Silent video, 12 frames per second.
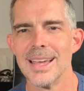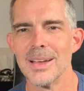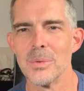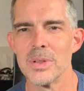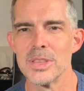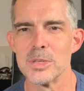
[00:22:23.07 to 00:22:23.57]

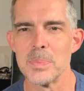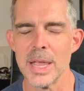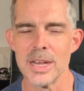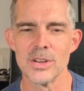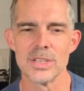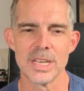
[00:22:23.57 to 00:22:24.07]
where the
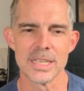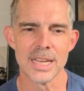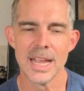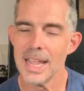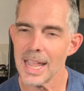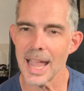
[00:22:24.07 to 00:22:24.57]
Spaniard says,
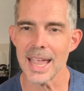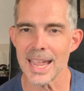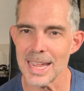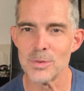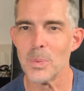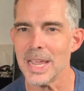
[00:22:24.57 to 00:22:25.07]
"I
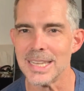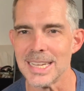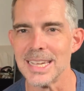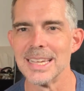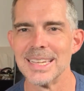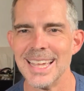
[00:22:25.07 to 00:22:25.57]
hate
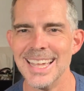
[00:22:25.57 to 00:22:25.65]
waiting."